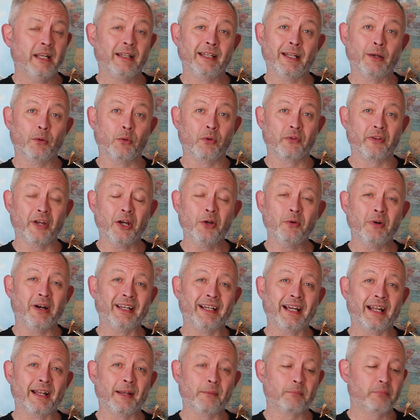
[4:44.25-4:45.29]
Now, although I
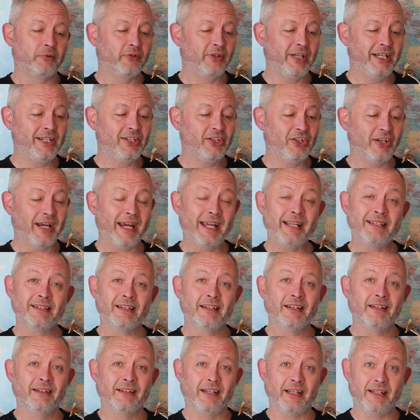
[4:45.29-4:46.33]
can appreciate
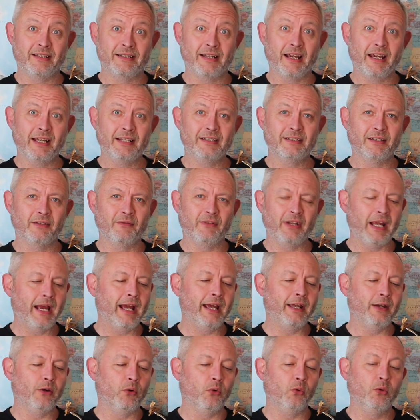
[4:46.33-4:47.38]
the taste of the
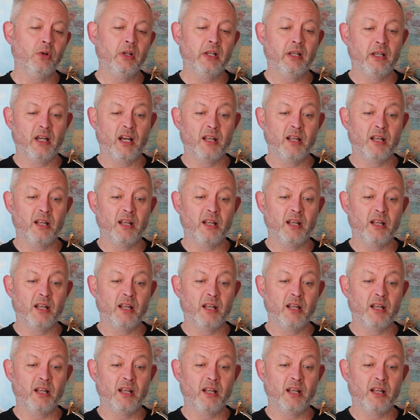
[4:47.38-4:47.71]
ale